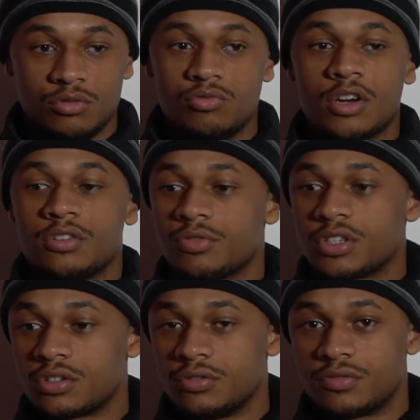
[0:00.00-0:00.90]
run the
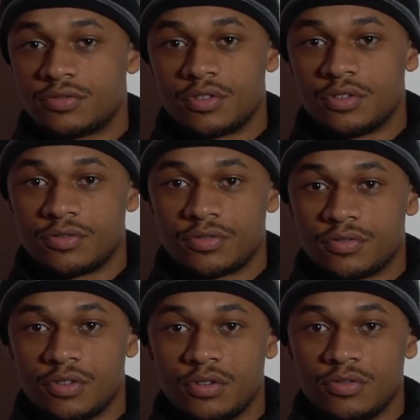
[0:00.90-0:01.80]
risk of
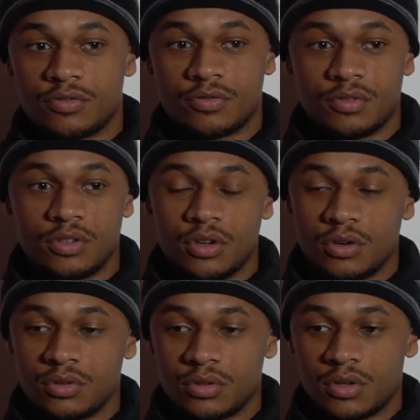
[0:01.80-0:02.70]
you know,